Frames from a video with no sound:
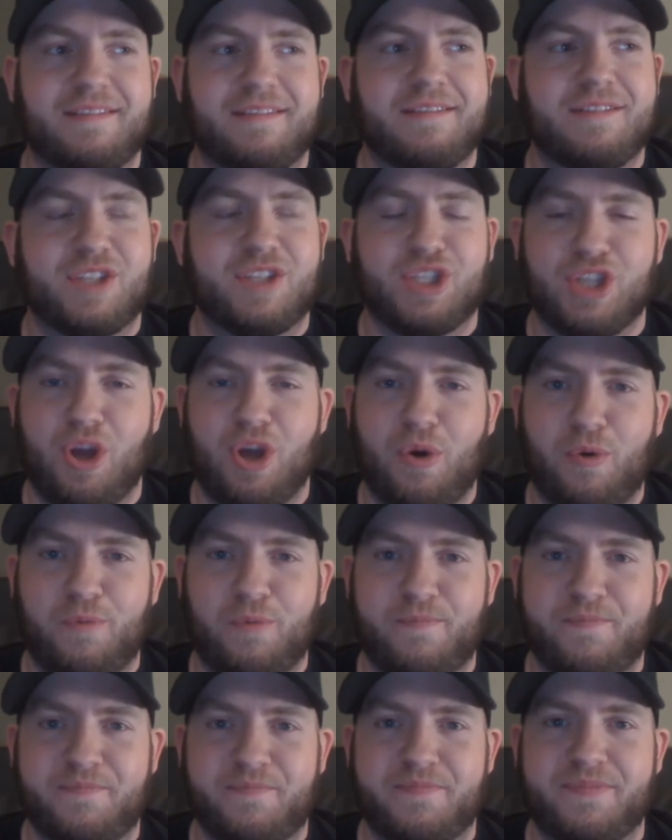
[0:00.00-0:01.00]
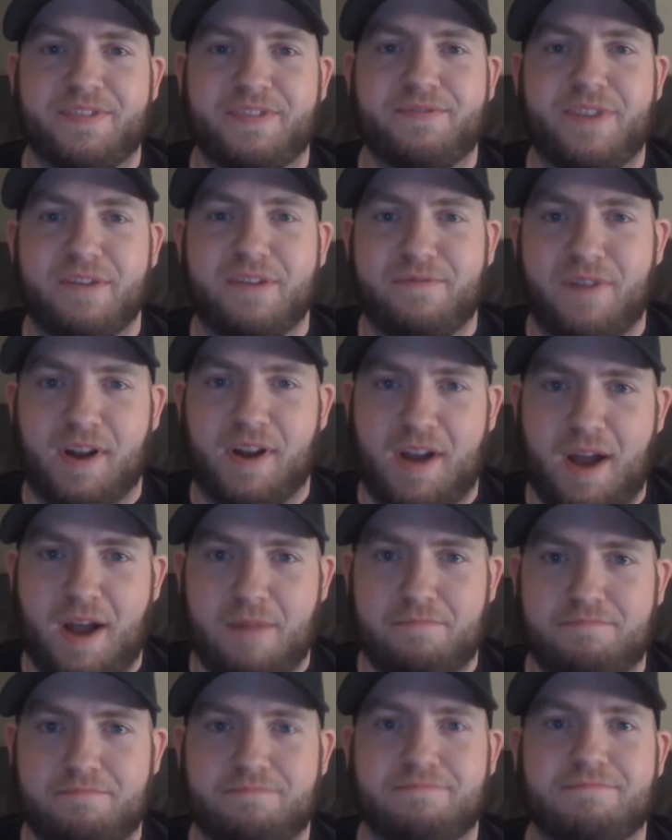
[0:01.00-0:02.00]
So, if I fuck
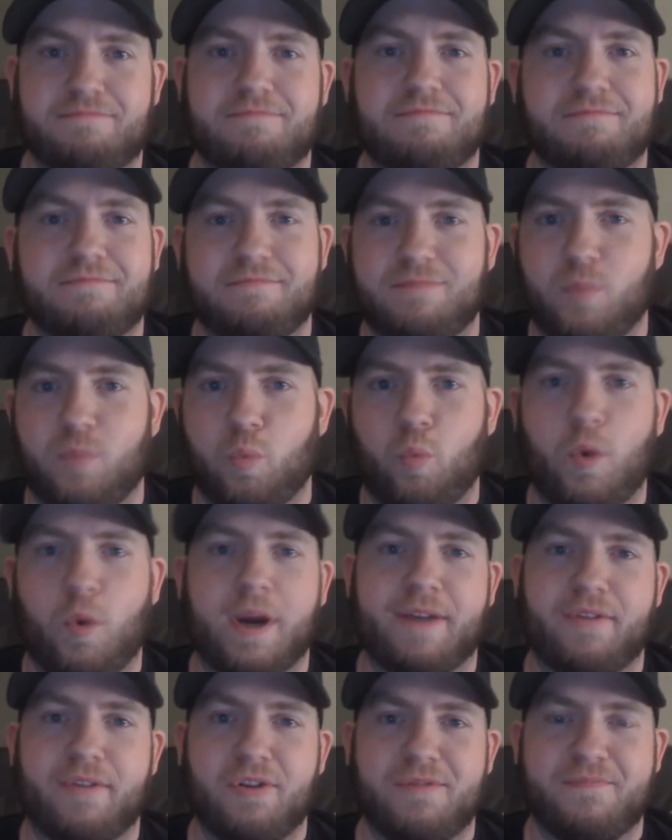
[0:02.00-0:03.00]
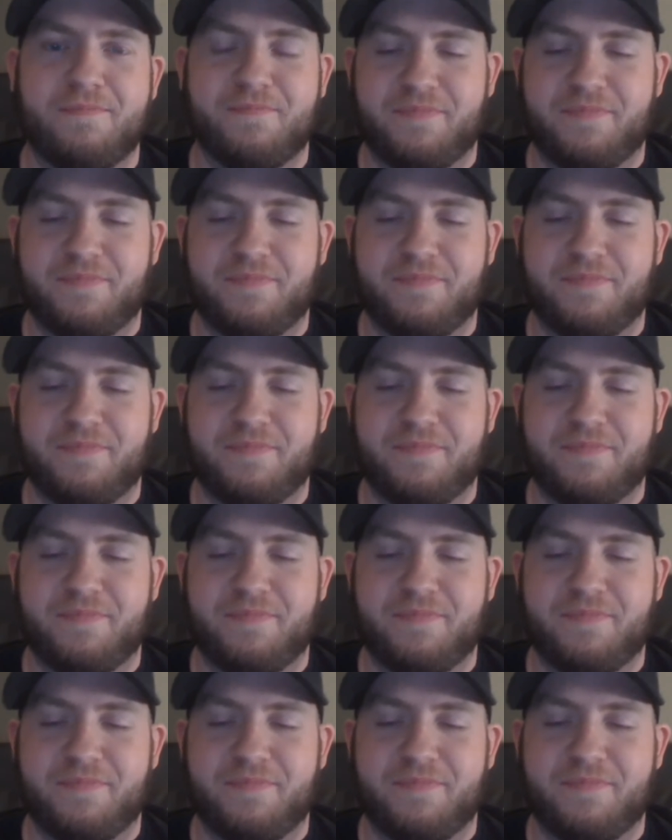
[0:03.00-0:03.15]
up, whatever.